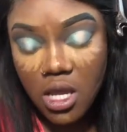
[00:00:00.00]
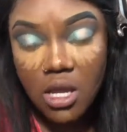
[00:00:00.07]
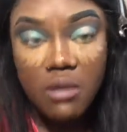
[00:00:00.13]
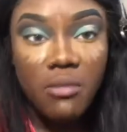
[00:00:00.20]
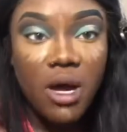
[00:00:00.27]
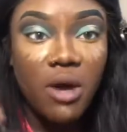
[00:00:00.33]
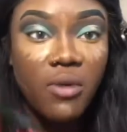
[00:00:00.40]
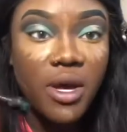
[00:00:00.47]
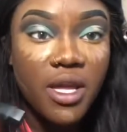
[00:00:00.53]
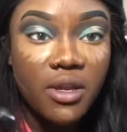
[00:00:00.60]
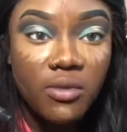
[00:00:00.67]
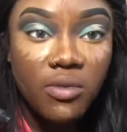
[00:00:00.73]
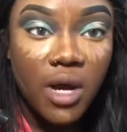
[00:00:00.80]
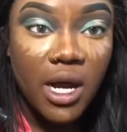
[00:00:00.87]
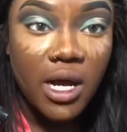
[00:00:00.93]
my Wet
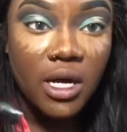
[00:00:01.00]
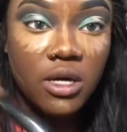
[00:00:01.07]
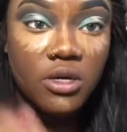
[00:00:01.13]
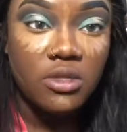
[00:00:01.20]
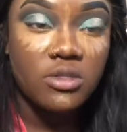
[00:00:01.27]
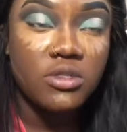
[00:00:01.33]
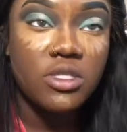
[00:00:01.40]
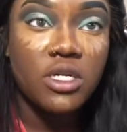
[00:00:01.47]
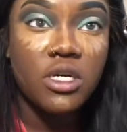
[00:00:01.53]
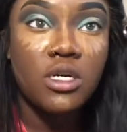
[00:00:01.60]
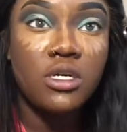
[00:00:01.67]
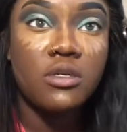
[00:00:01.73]
n Wild